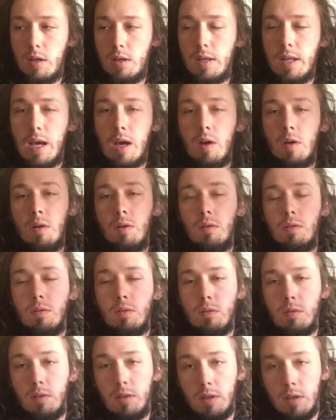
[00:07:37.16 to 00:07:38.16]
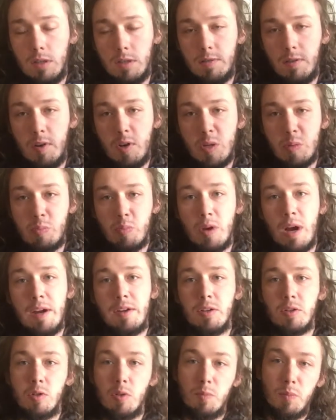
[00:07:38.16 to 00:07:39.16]
now, as far as
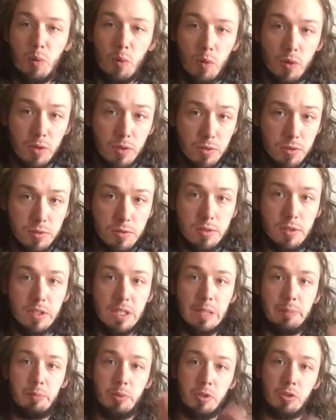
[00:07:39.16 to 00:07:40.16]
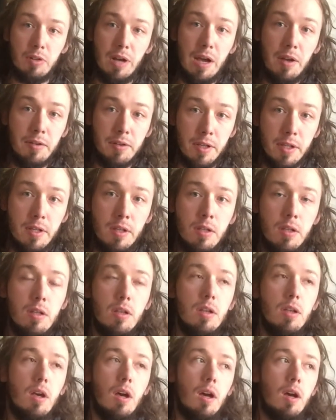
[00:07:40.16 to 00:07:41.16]
practical portals to keep you grounded,
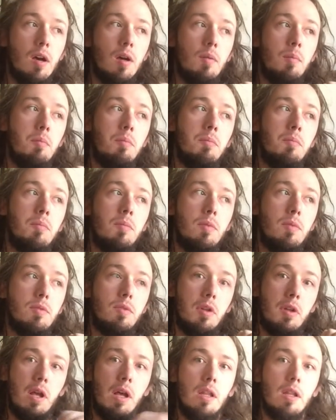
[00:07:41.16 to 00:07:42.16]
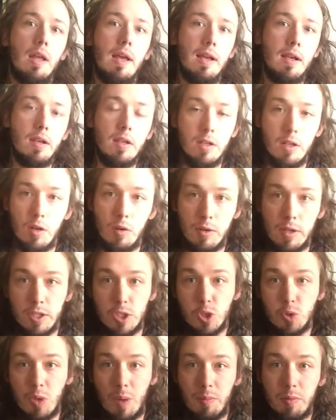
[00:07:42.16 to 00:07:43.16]
to not get
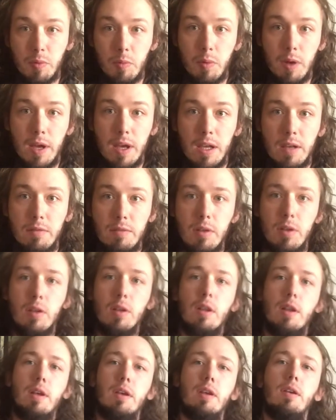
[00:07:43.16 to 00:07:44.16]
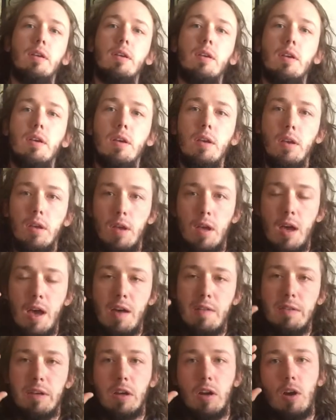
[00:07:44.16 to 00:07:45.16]
swept away if you're
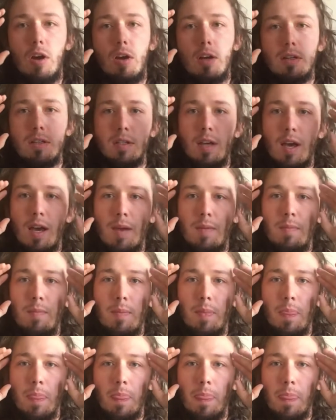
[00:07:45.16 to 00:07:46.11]
having a hard time